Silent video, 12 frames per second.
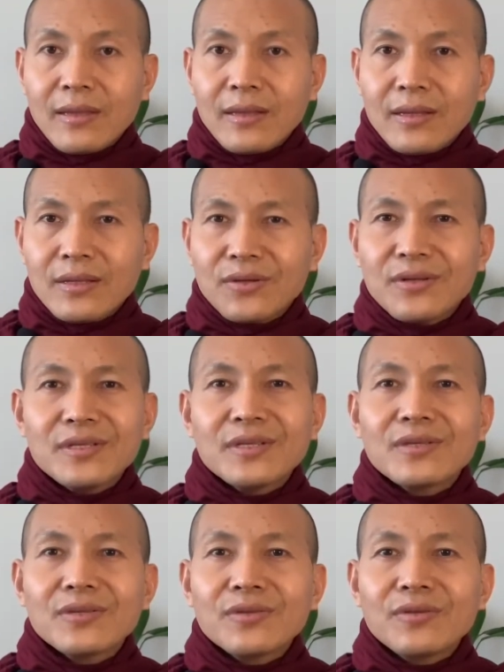So this is
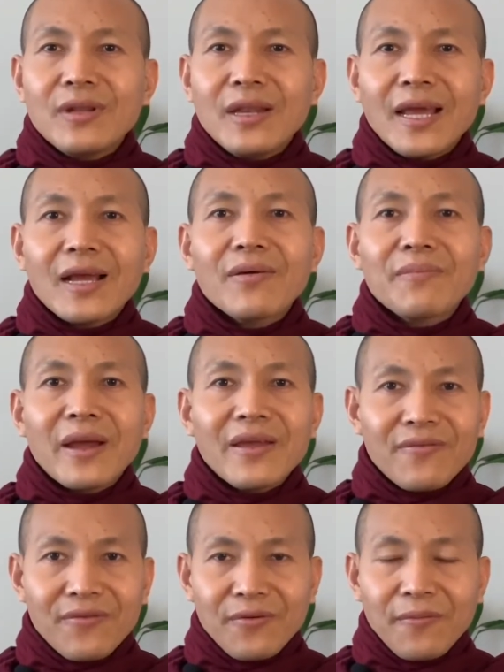you lack of
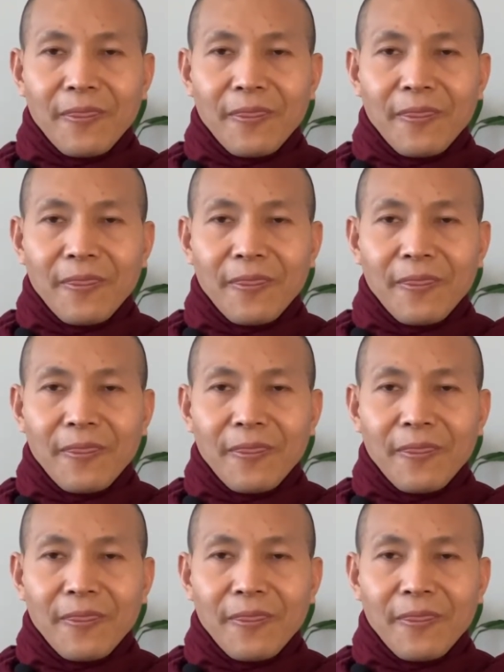mindful.